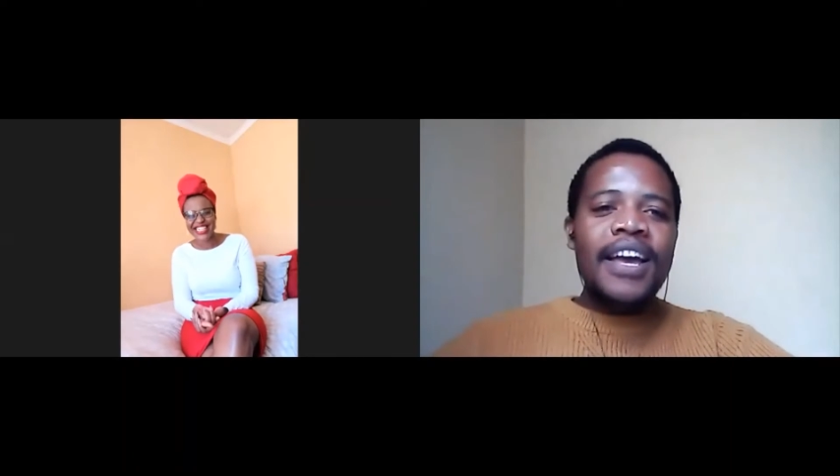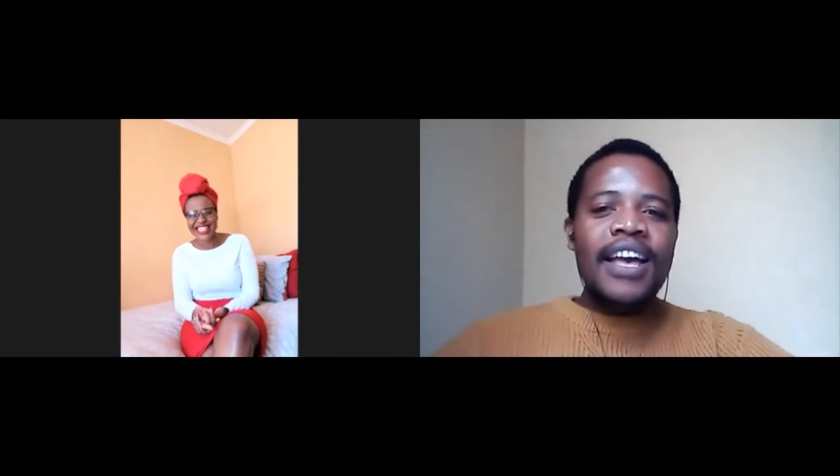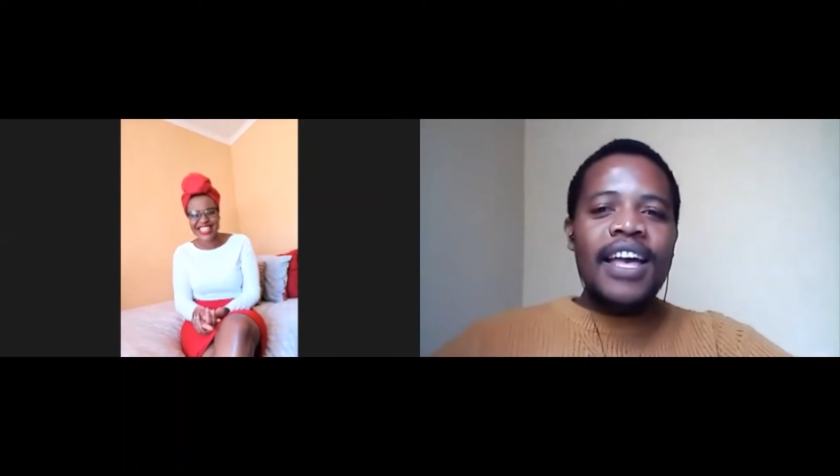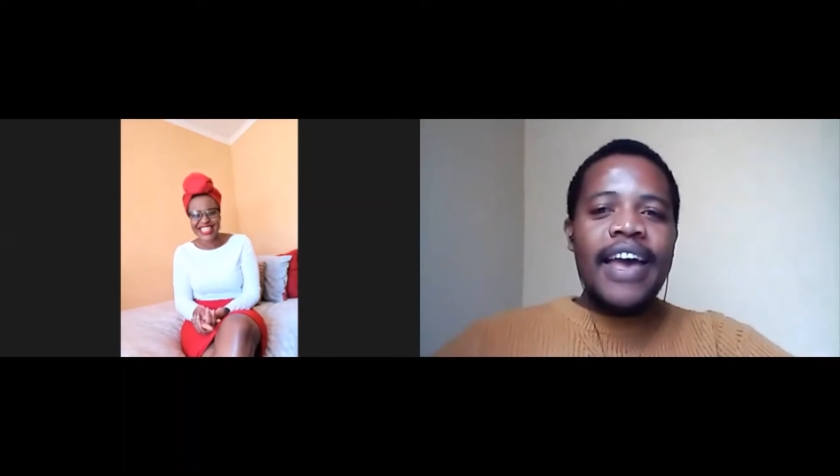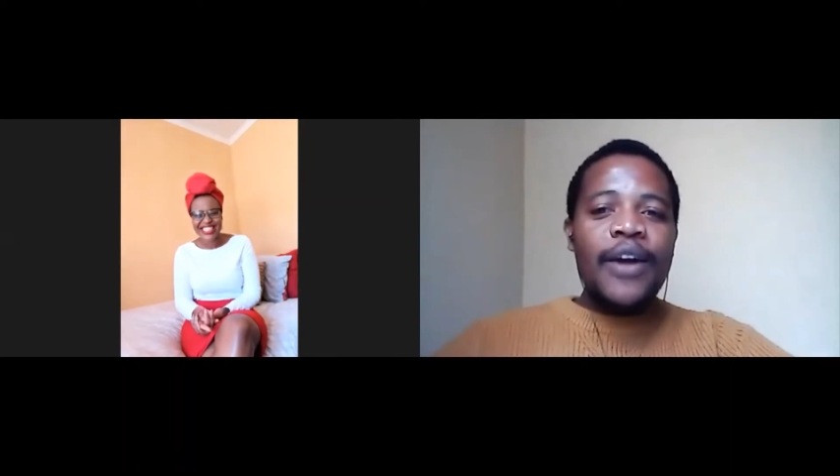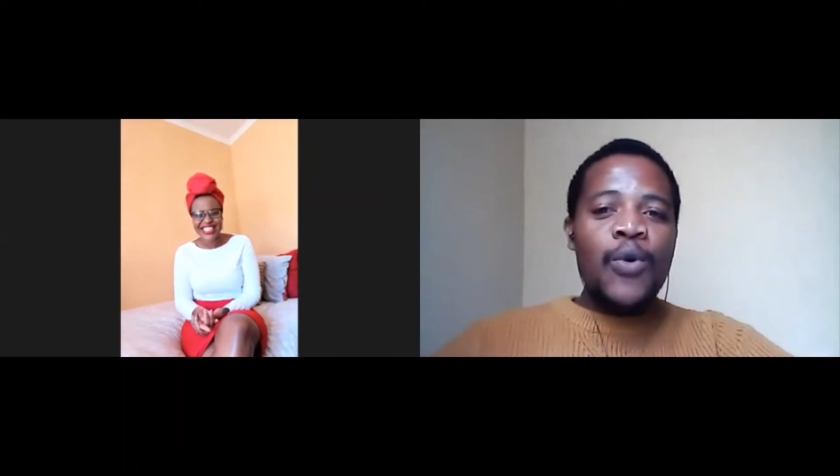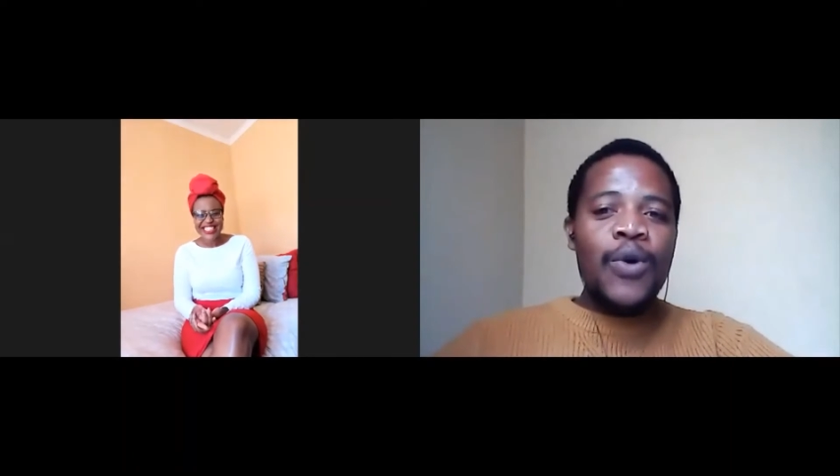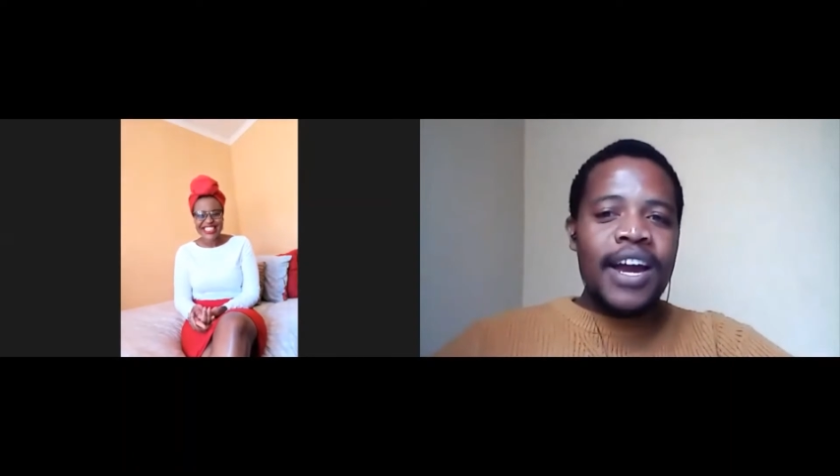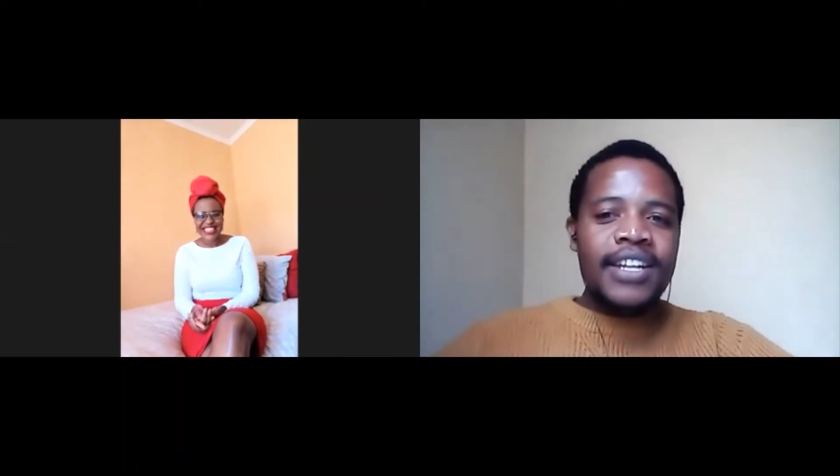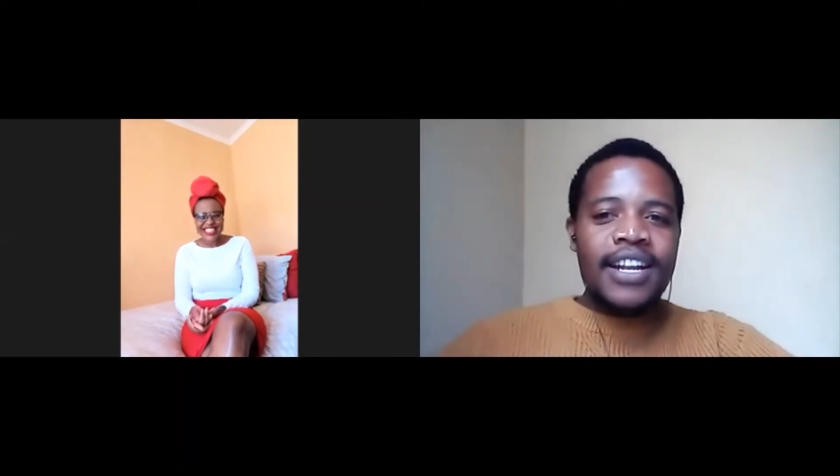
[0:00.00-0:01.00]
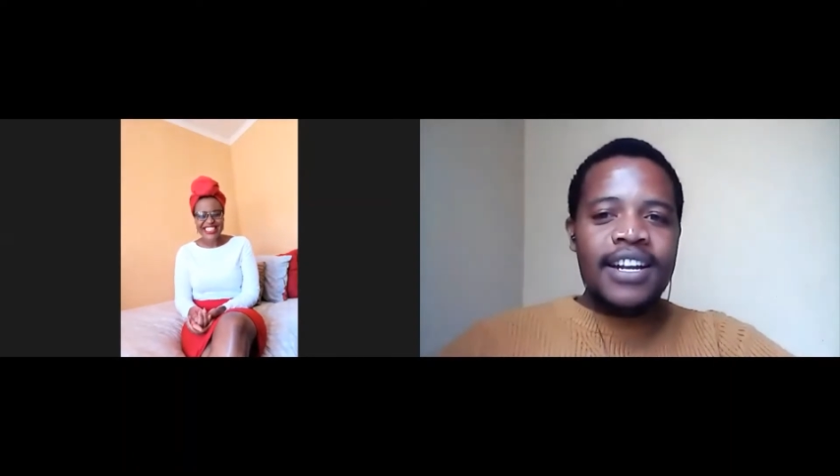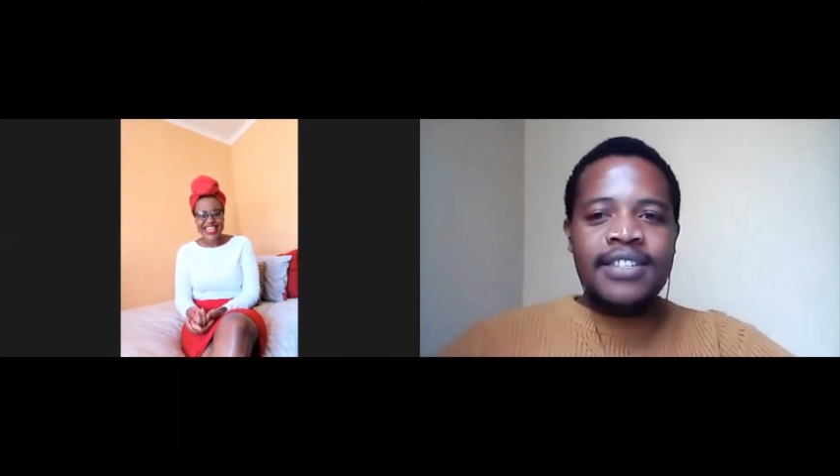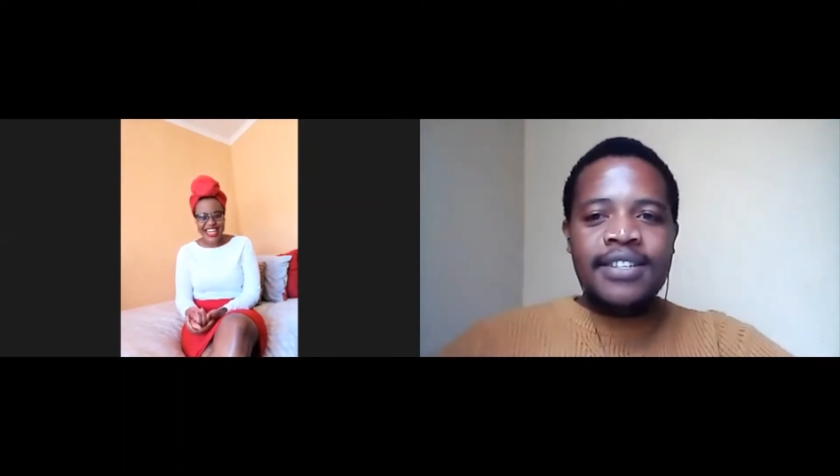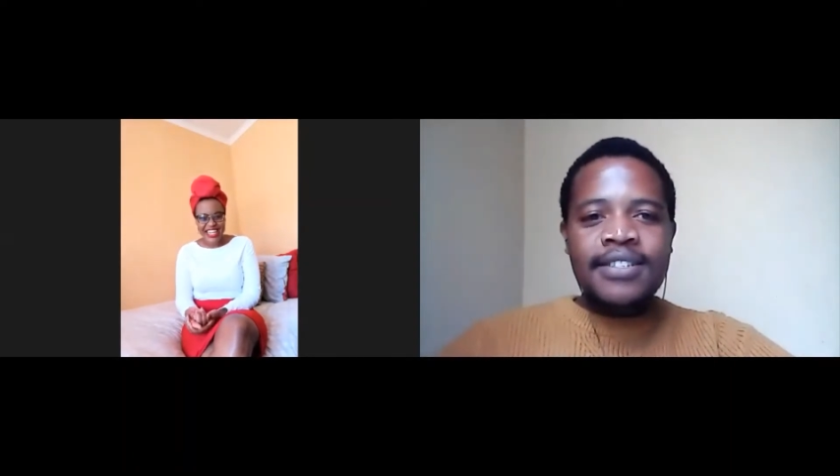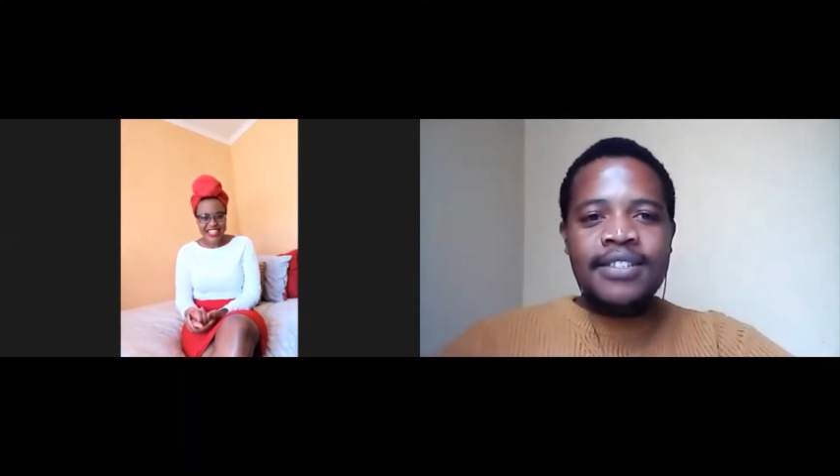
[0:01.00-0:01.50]
A quick
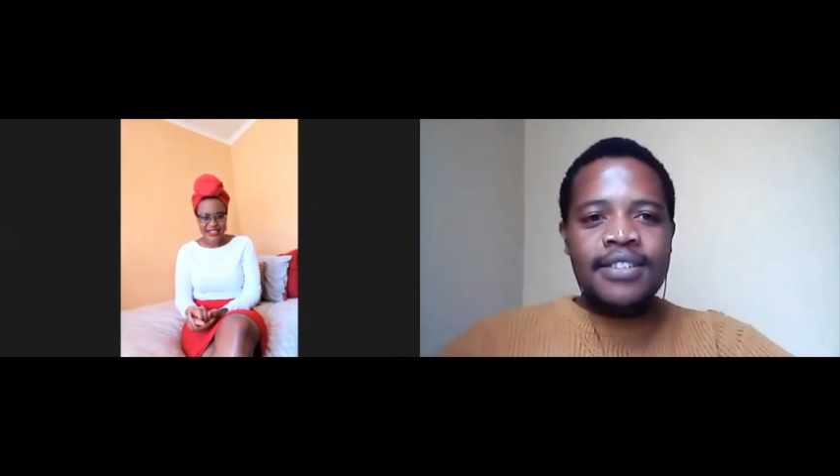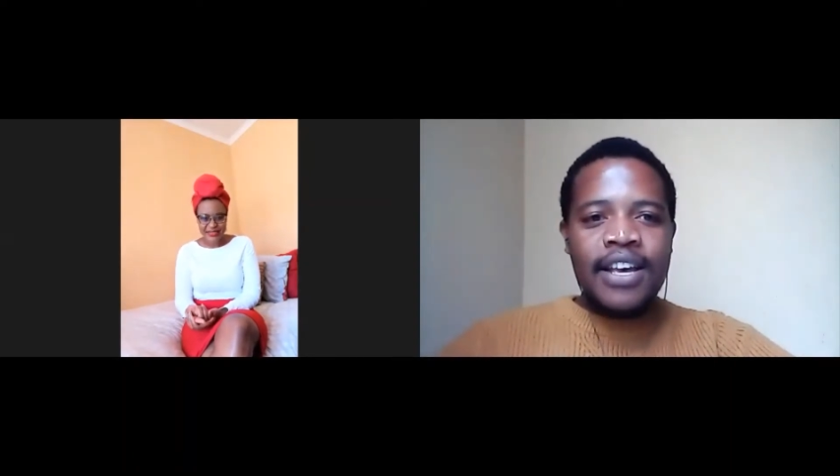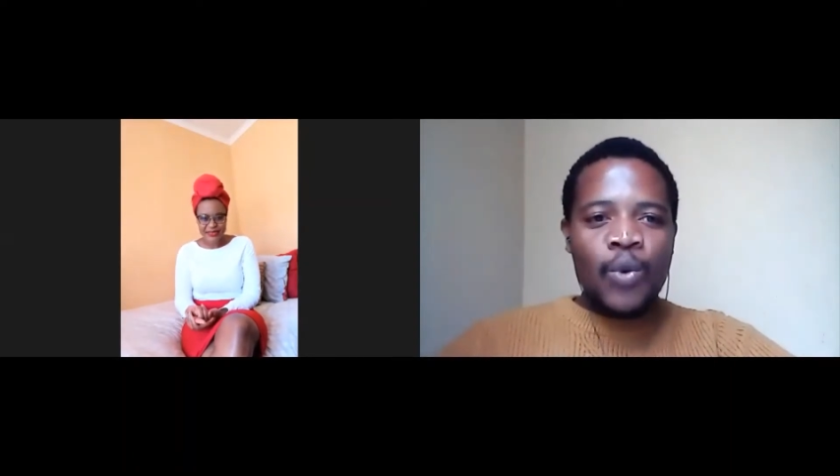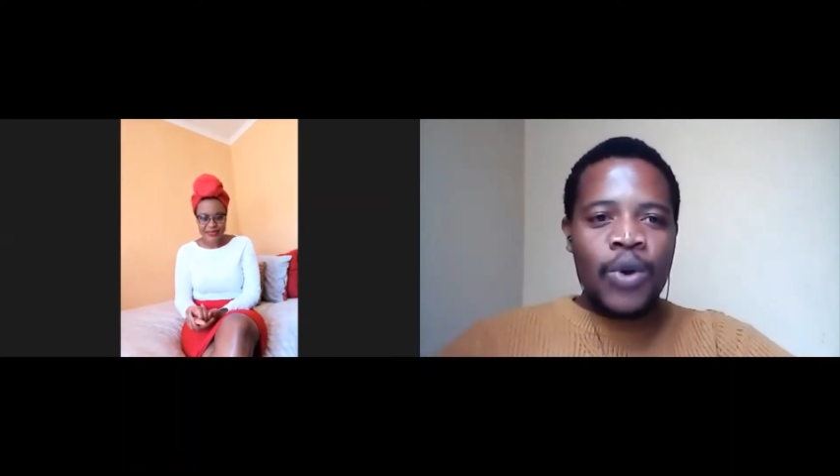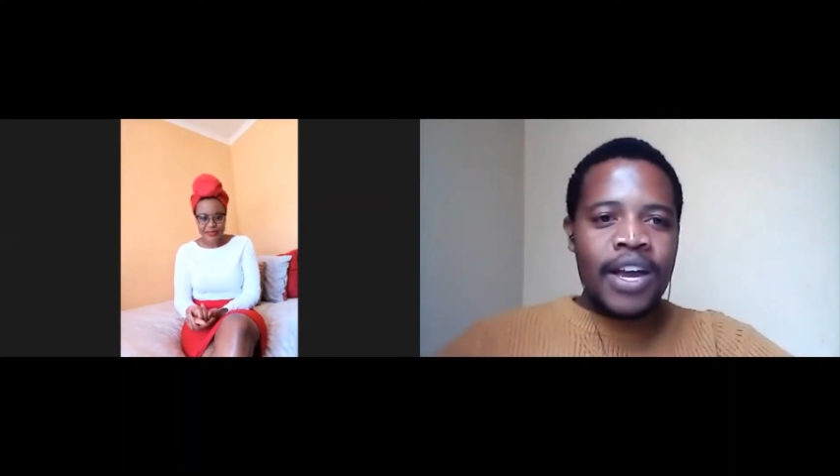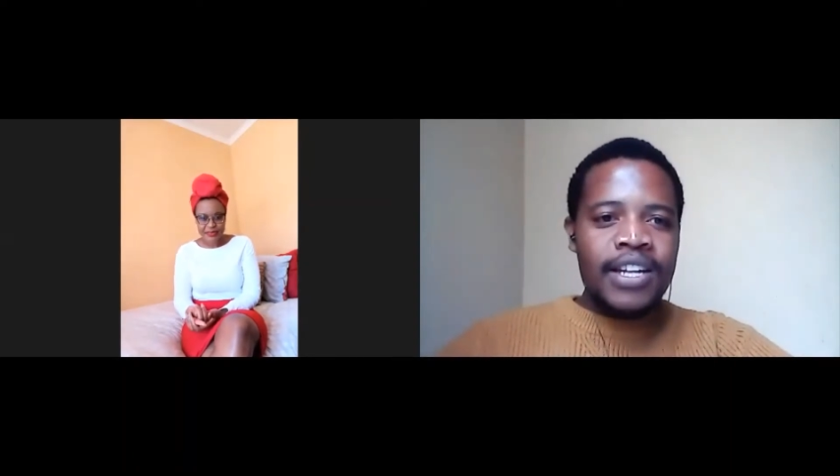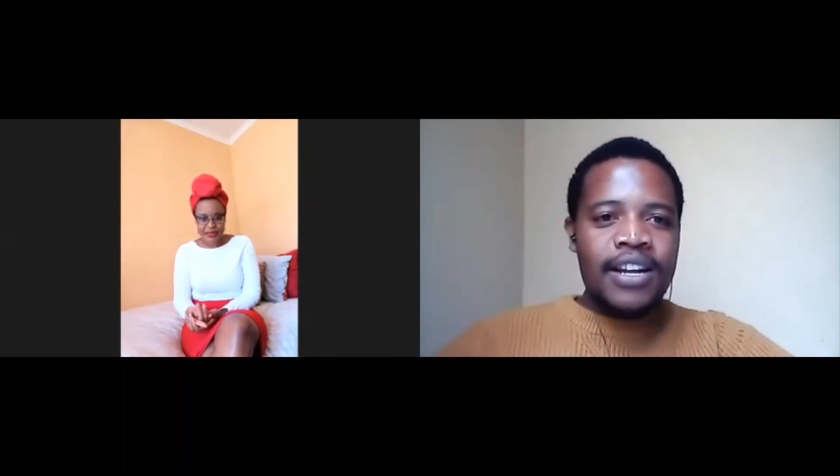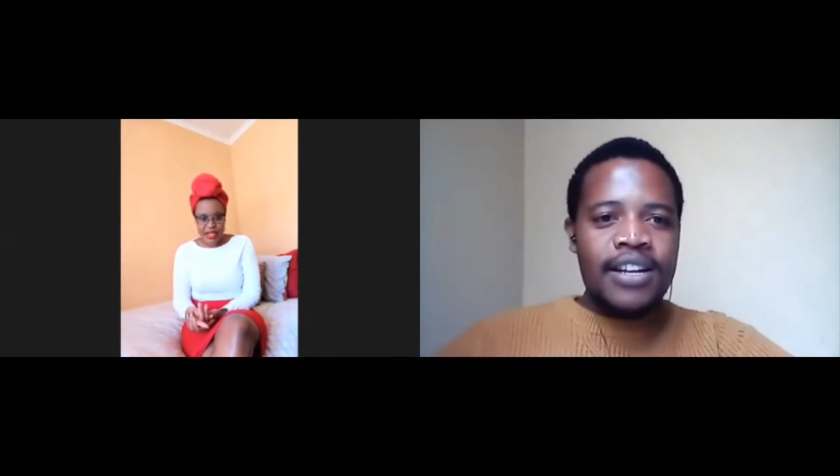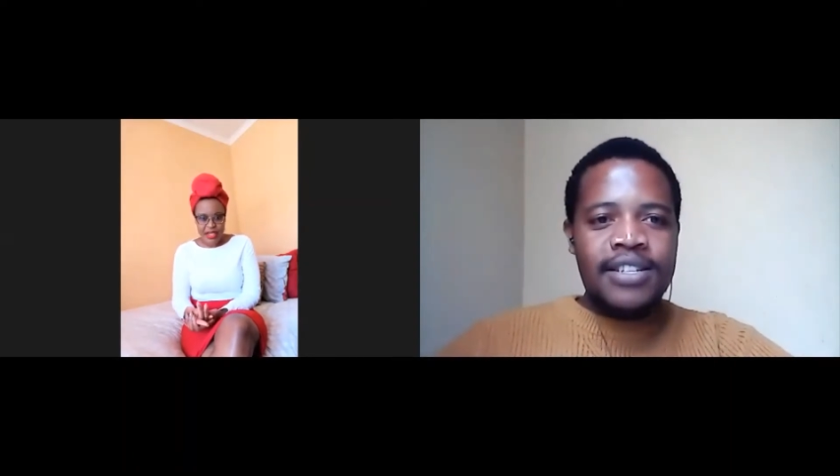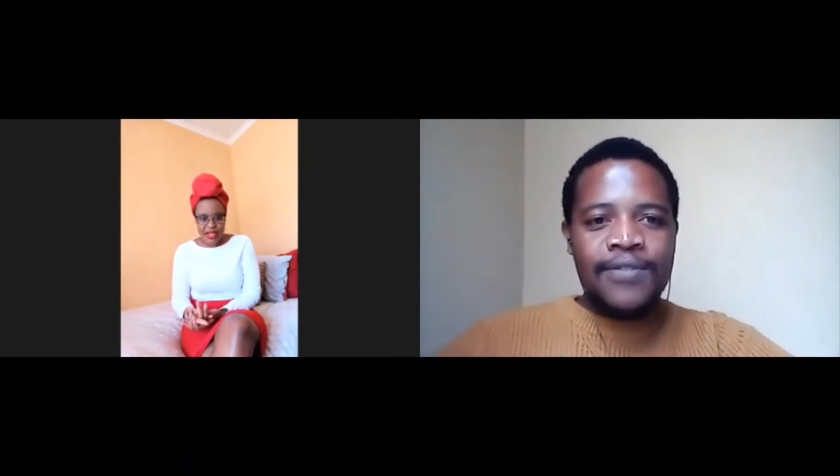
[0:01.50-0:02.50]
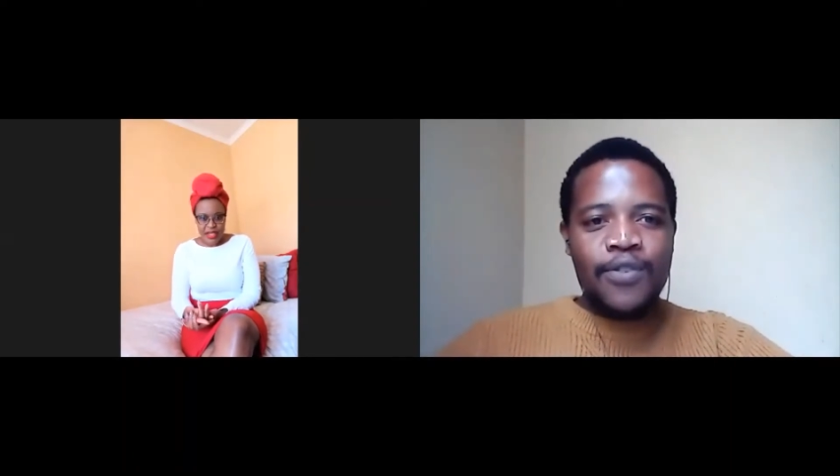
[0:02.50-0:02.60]
analysis